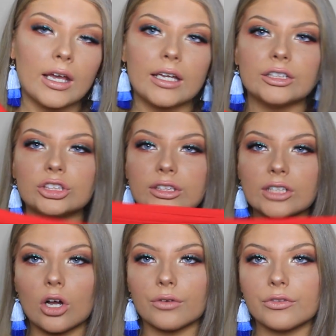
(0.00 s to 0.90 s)
and it's
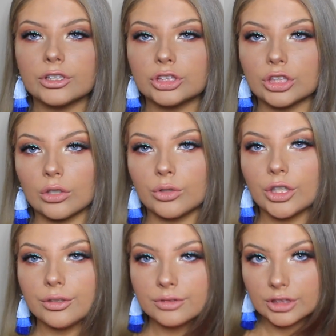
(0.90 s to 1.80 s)
just off the
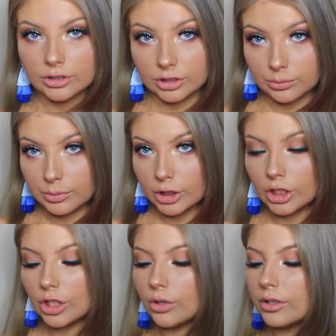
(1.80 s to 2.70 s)
shoulder, so super
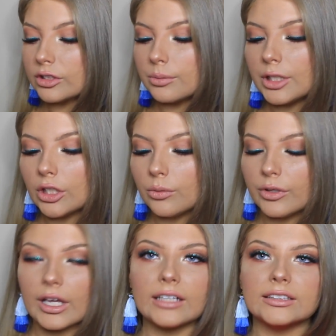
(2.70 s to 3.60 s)
cute. This would be good
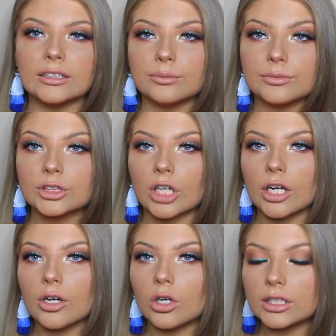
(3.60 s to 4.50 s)
with that denim
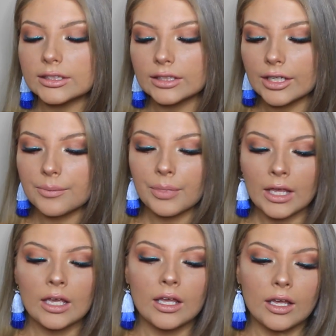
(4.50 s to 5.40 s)
skirt, honestly.
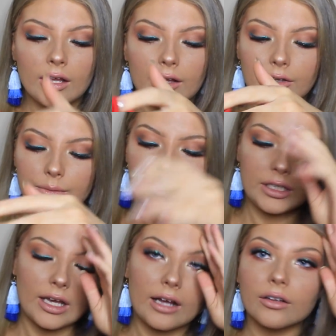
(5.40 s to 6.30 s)

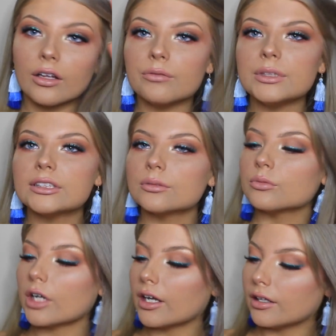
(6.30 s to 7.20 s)
Yeah, I love me
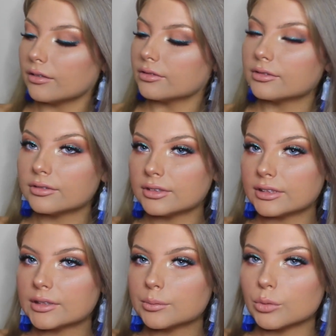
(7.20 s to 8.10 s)
some red
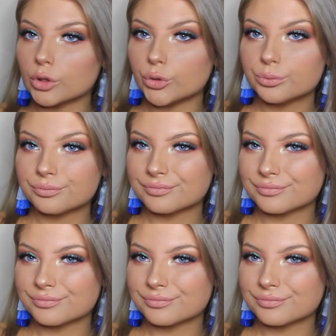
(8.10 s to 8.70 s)
and some blue.